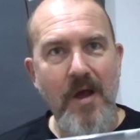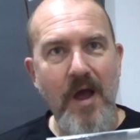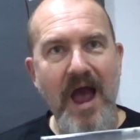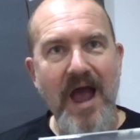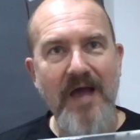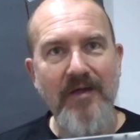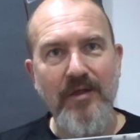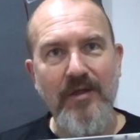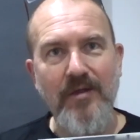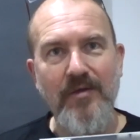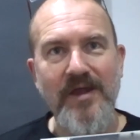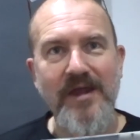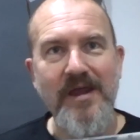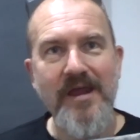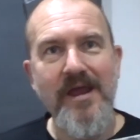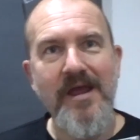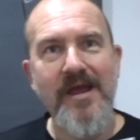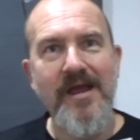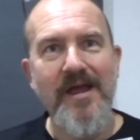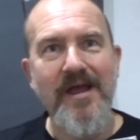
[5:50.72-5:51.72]
as the
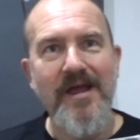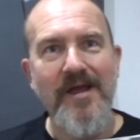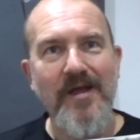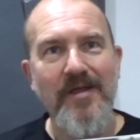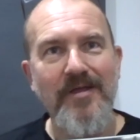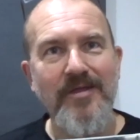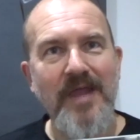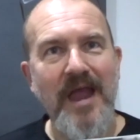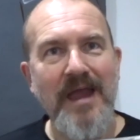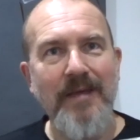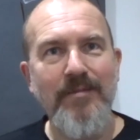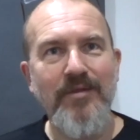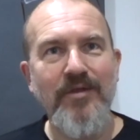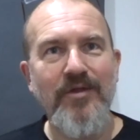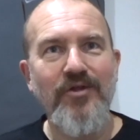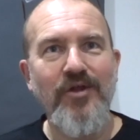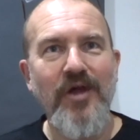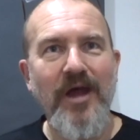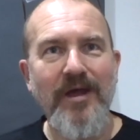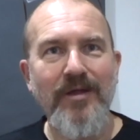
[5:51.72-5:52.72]
name
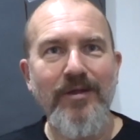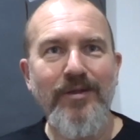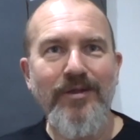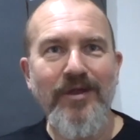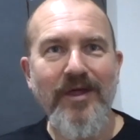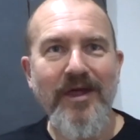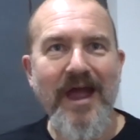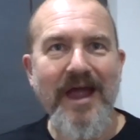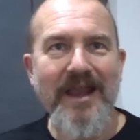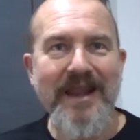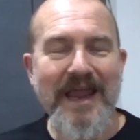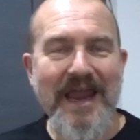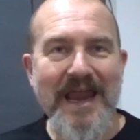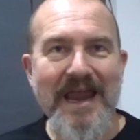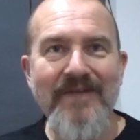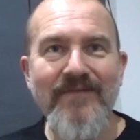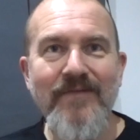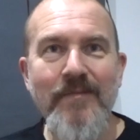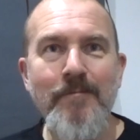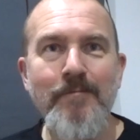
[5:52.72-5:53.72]
suggests, an
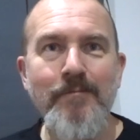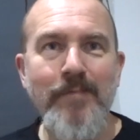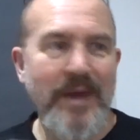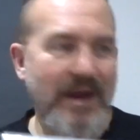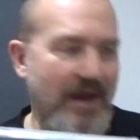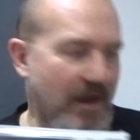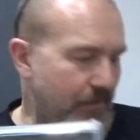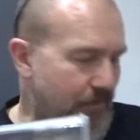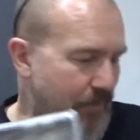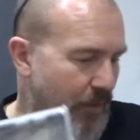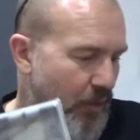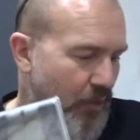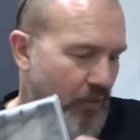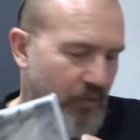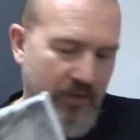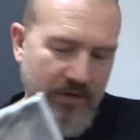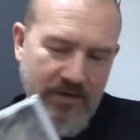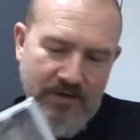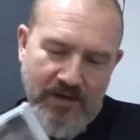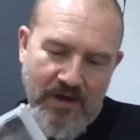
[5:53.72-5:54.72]
even bigger
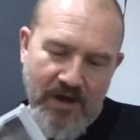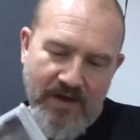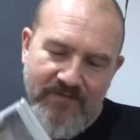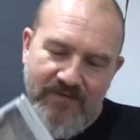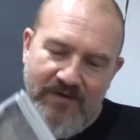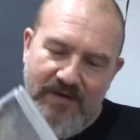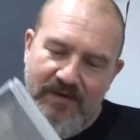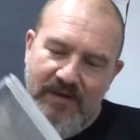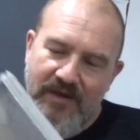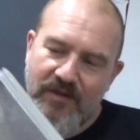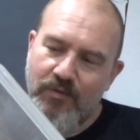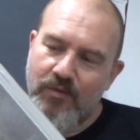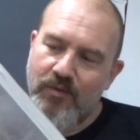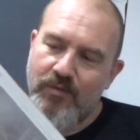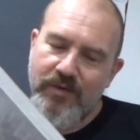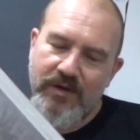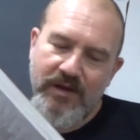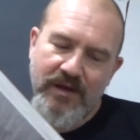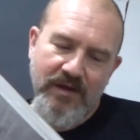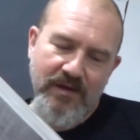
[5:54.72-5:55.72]
board. I think this will
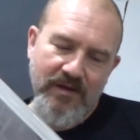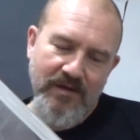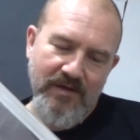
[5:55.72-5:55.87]
be.